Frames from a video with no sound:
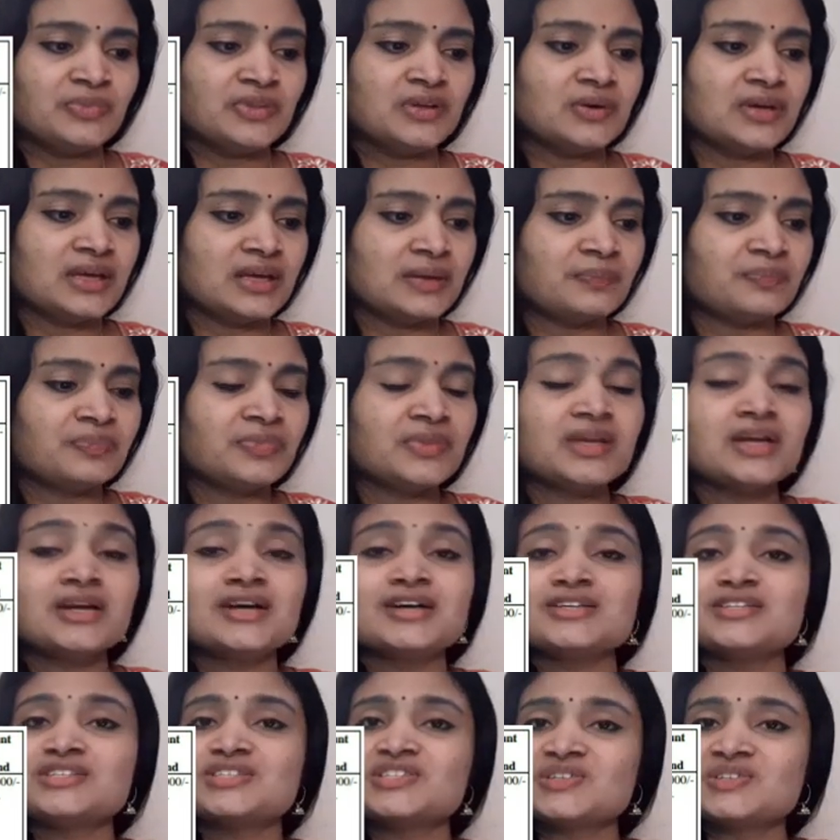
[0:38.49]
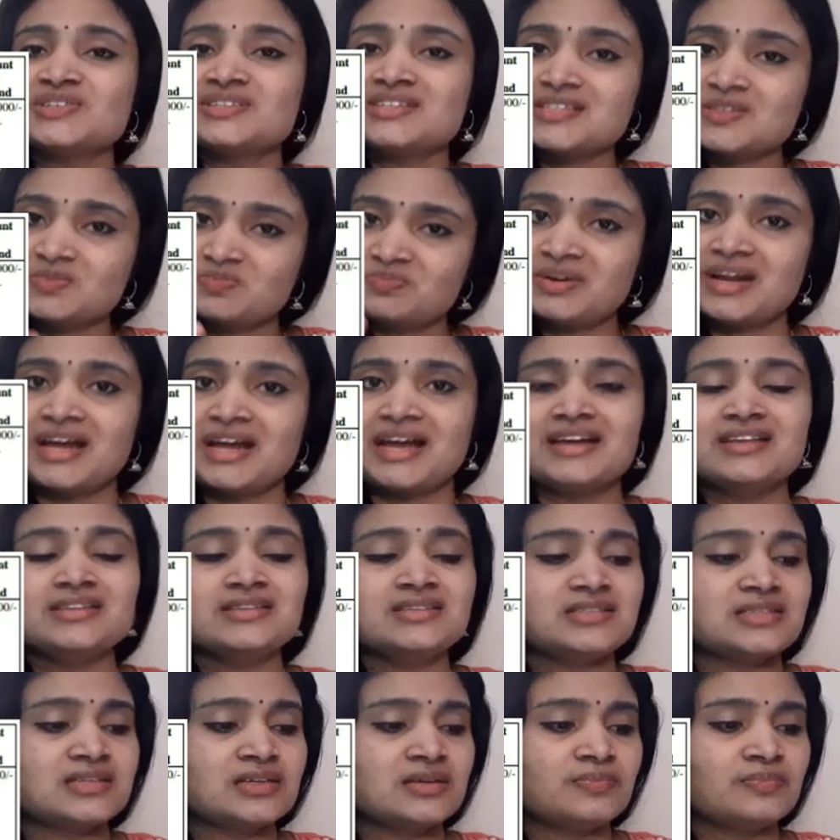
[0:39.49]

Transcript: Okay, so this branch,